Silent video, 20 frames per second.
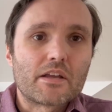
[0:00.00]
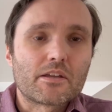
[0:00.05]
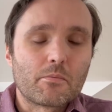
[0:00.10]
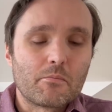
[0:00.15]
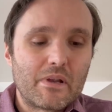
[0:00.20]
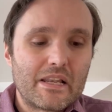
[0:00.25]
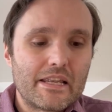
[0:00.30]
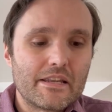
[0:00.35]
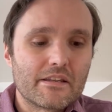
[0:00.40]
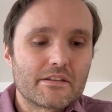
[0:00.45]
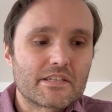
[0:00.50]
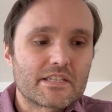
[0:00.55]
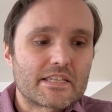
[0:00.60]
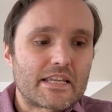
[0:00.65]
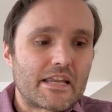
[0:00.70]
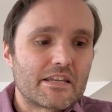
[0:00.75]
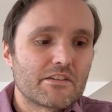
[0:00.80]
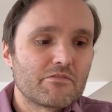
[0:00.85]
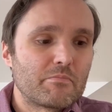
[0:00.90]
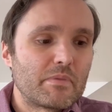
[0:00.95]
completely
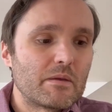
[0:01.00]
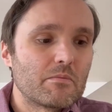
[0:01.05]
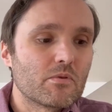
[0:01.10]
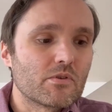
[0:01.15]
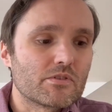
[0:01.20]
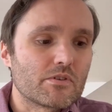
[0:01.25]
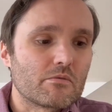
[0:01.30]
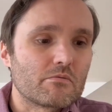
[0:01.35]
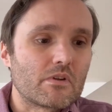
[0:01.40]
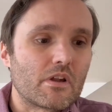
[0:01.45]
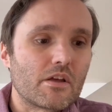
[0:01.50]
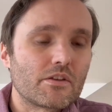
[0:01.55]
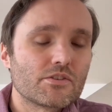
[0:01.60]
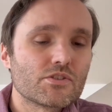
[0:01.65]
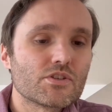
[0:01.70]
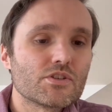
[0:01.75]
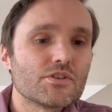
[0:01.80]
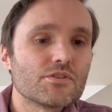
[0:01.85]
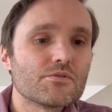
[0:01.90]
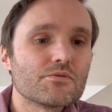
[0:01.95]
understand if people don't like
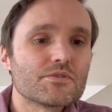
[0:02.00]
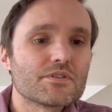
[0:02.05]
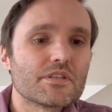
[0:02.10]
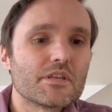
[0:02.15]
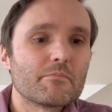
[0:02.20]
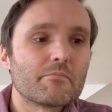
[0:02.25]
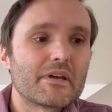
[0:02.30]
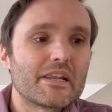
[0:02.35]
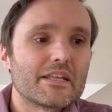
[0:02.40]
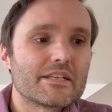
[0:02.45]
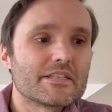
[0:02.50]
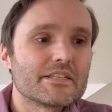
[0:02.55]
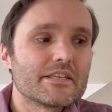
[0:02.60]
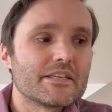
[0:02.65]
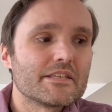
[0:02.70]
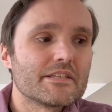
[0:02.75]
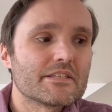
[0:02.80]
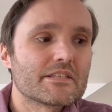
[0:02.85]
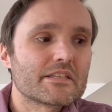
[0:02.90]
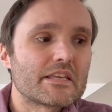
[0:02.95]
to use the
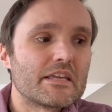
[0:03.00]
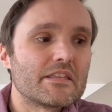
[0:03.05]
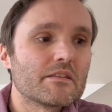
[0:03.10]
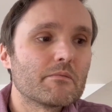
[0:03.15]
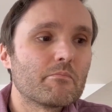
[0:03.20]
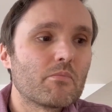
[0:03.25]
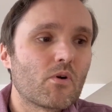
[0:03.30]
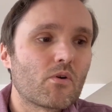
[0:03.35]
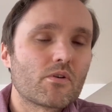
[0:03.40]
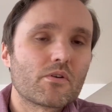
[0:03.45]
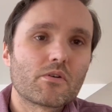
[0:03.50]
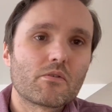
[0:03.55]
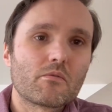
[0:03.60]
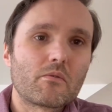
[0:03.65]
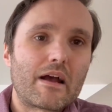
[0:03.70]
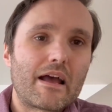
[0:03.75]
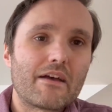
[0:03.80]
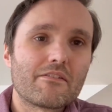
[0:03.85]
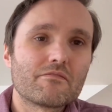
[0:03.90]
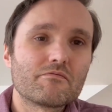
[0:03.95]
abilities in the book
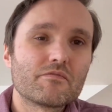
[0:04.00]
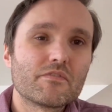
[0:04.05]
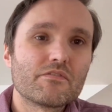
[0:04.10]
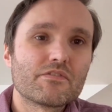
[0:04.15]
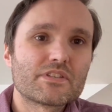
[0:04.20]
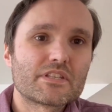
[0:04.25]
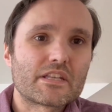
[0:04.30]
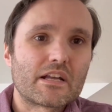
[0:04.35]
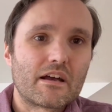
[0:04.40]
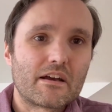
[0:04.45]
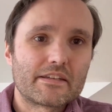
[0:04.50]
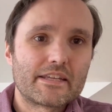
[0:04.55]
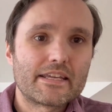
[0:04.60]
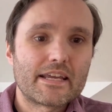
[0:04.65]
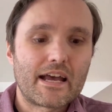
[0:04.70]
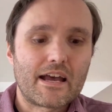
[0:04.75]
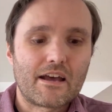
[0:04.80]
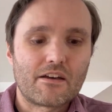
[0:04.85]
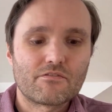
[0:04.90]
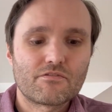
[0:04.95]
where the Vistani
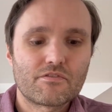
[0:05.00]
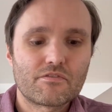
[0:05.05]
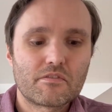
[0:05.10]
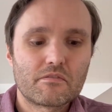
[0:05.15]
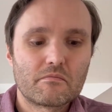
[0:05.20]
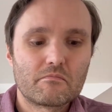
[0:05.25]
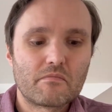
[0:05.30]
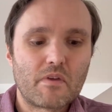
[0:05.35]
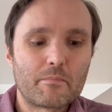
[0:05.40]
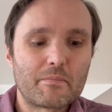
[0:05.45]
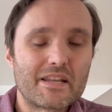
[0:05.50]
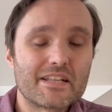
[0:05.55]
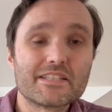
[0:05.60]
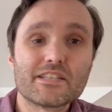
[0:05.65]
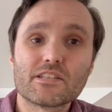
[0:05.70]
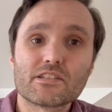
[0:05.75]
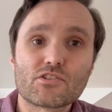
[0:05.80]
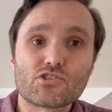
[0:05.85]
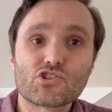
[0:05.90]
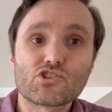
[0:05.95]
have
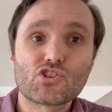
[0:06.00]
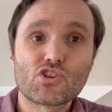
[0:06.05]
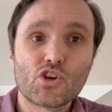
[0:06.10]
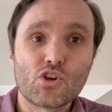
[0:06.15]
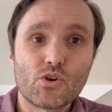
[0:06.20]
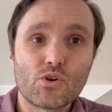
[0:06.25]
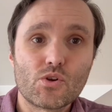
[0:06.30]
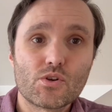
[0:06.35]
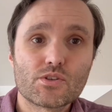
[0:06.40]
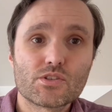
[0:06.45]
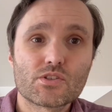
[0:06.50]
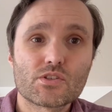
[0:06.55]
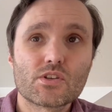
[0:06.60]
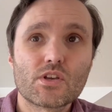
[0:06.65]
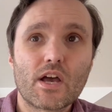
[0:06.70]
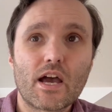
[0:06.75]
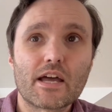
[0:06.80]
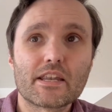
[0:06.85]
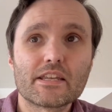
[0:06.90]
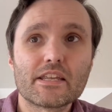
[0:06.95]
abilities such as Curse
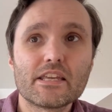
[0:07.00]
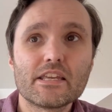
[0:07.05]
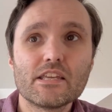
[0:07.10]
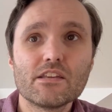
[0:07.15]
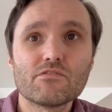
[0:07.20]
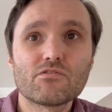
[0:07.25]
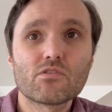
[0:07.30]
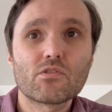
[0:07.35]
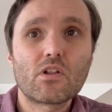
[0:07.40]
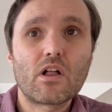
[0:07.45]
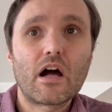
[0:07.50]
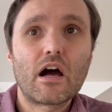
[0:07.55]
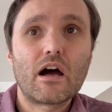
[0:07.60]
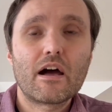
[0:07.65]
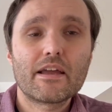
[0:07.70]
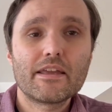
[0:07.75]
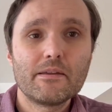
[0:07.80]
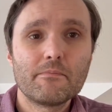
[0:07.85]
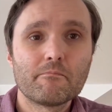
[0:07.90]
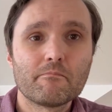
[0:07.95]
and Evil
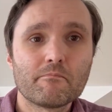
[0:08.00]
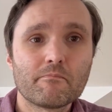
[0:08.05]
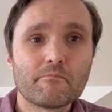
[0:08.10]
Eye.